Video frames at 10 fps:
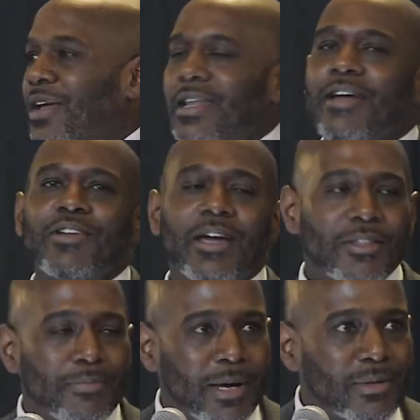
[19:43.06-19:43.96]
in every
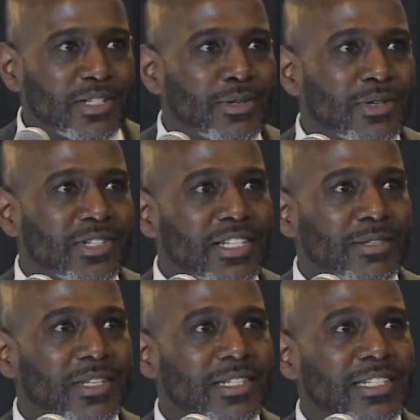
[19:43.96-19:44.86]
other public school
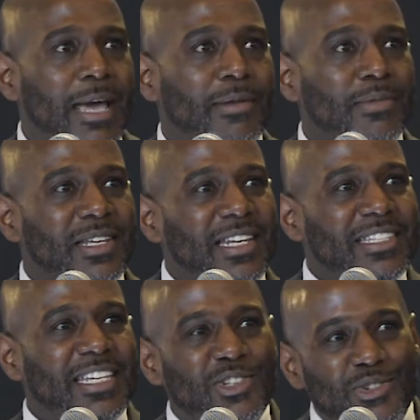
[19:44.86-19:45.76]
system this is happening, but in a
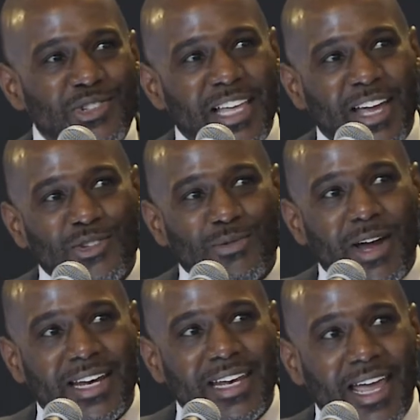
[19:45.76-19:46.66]
teacher's lounge
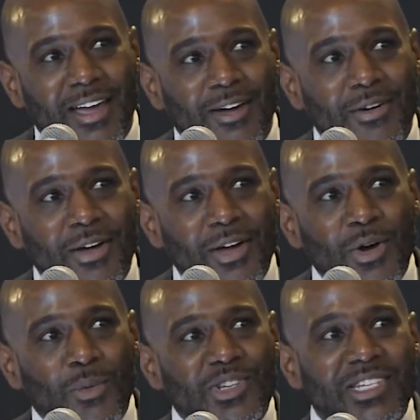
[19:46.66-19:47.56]
right now,
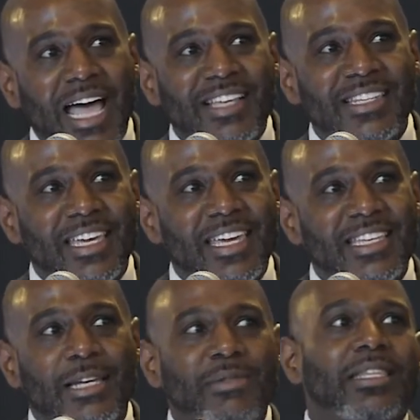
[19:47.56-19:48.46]
we're sizing
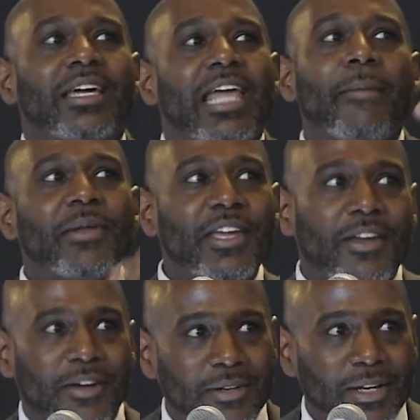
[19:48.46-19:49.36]
kids up. That doesn't happen
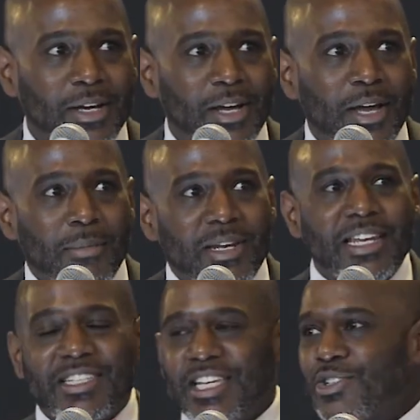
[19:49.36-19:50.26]
here. But
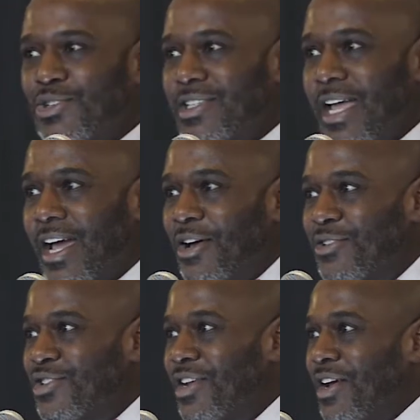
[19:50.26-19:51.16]
in a teacher's
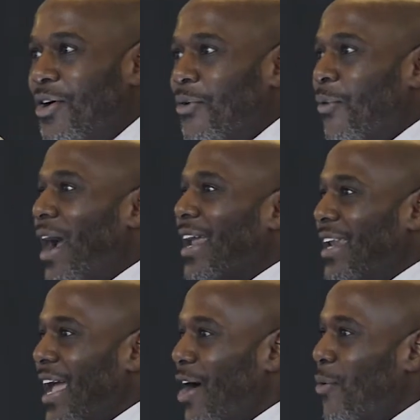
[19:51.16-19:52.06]
lounge right
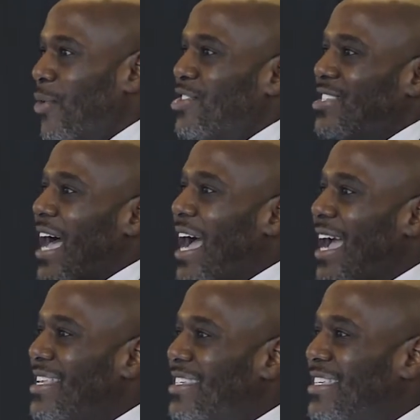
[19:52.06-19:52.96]
now, we're
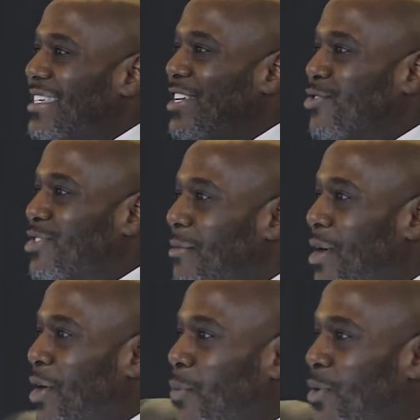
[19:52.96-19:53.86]
sizing teachers up.
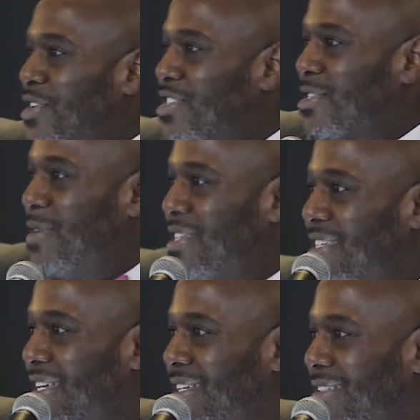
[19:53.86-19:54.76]
We're
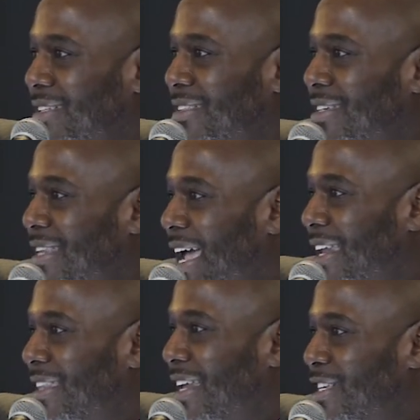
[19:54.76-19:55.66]
dismissing the
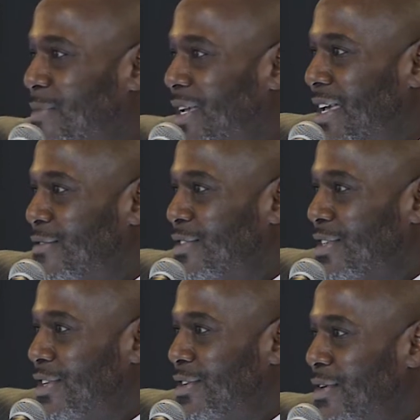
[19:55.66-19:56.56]
data that has been given
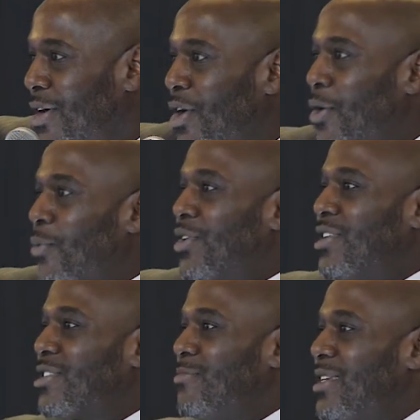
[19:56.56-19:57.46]
to you. We're
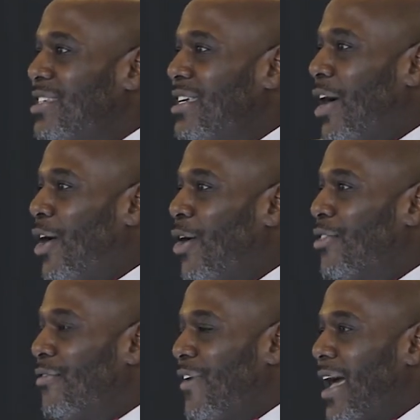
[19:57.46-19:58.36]
dismissing
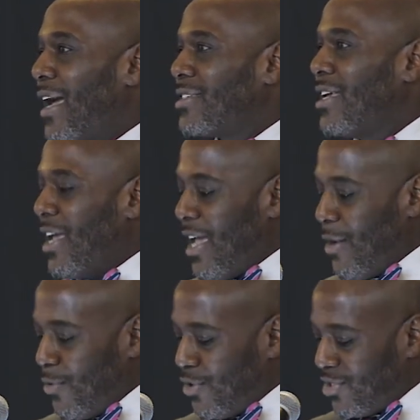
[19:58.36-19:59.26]
all the facts,
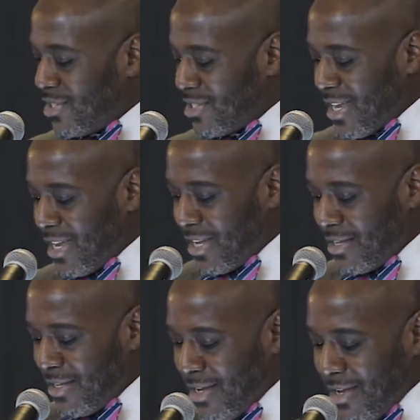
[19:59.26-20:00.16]
and we're just
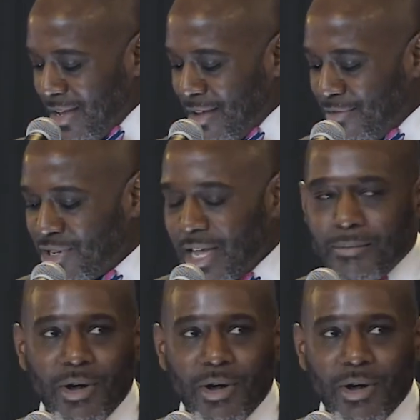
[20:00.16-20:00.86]
saying, if John